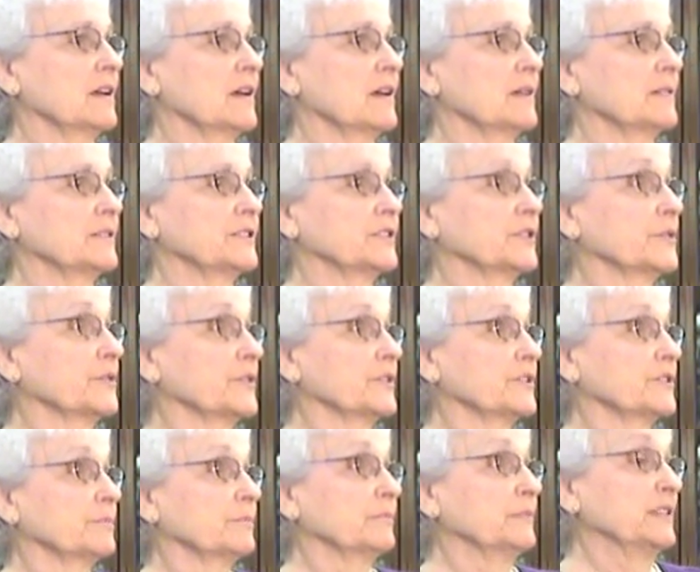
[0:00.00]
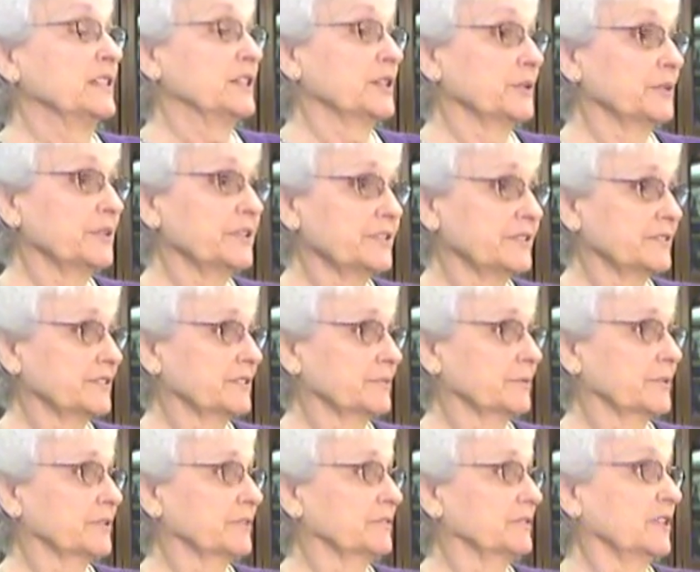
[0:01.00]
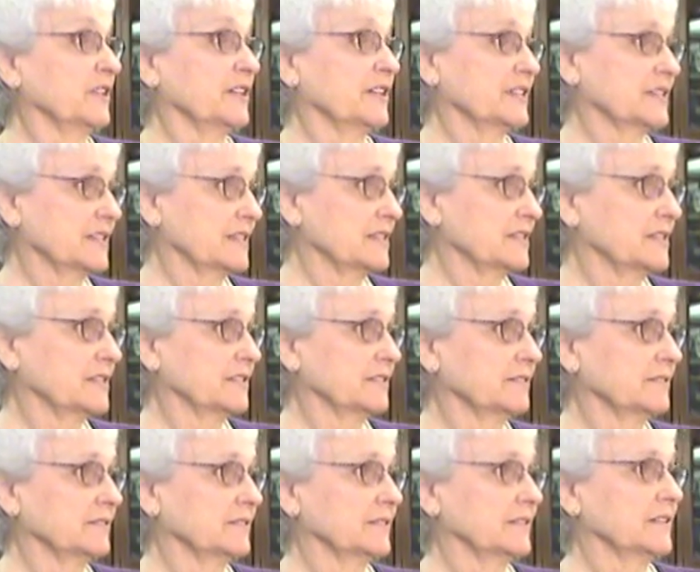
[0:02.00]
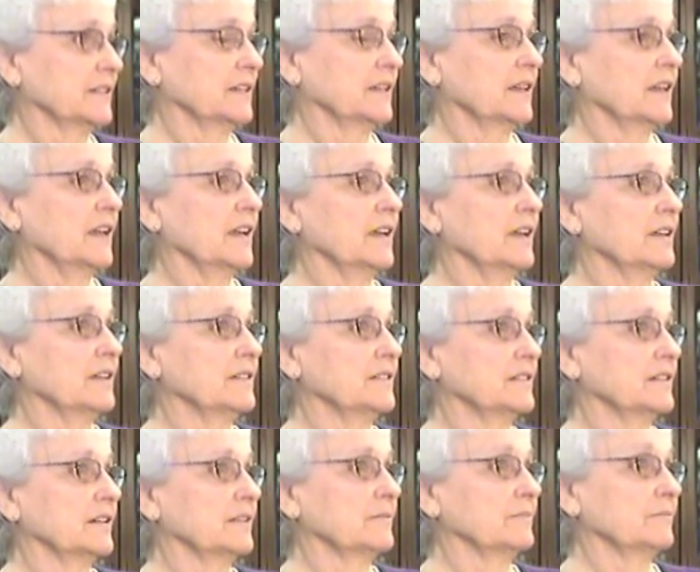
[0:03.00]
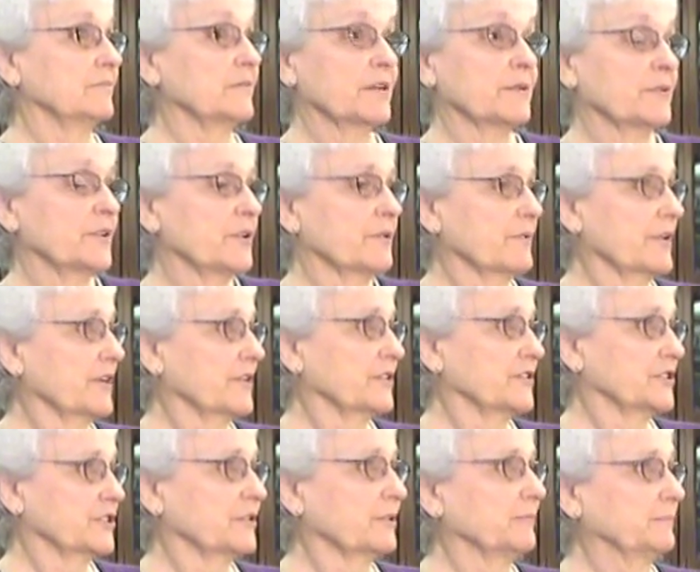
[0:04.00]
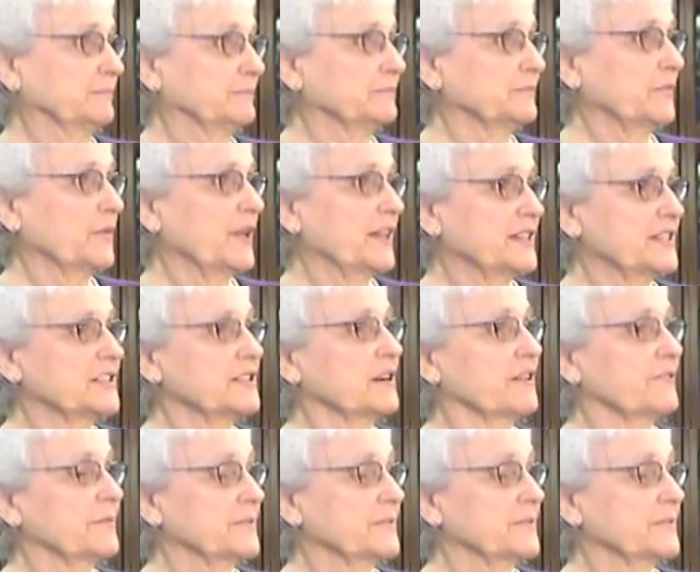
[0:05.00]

Storage materials were non-existent, and there were no records, so we had to start from